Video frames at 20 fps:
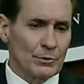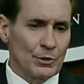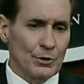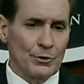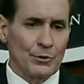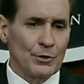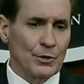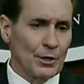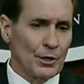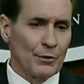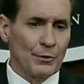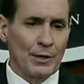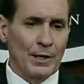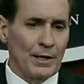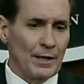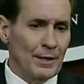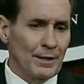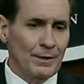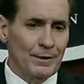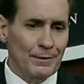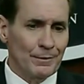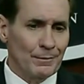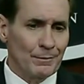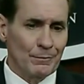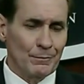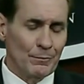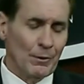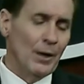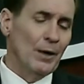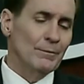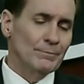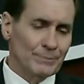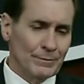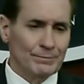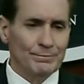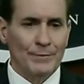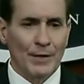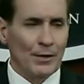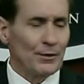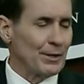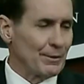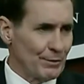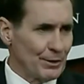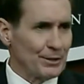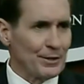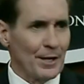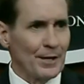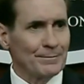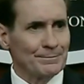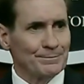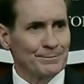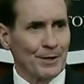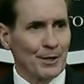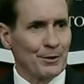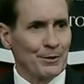to the degree, well, I'll leave it at